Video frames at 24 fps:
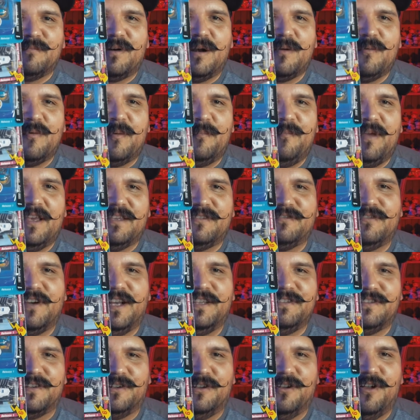probably one of the best
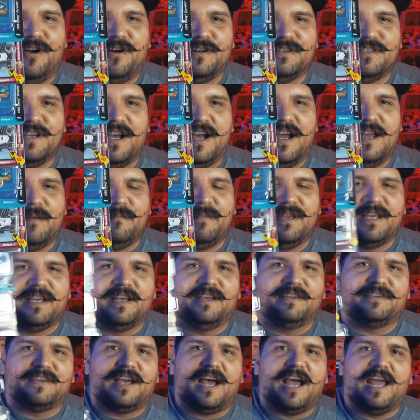finds in a long time,
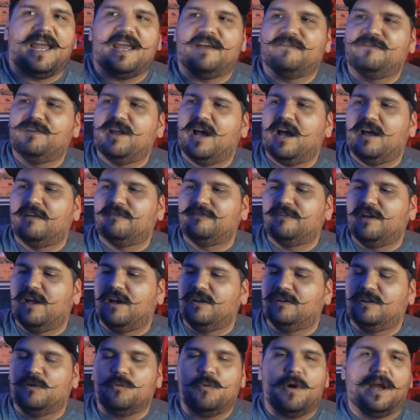because I have not
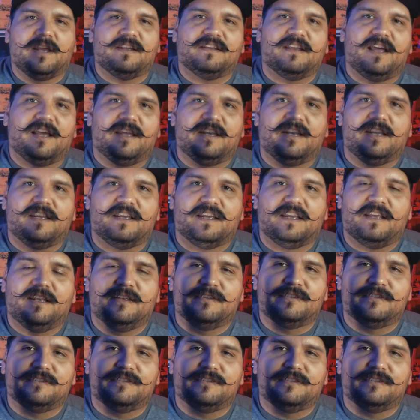found a White Lightning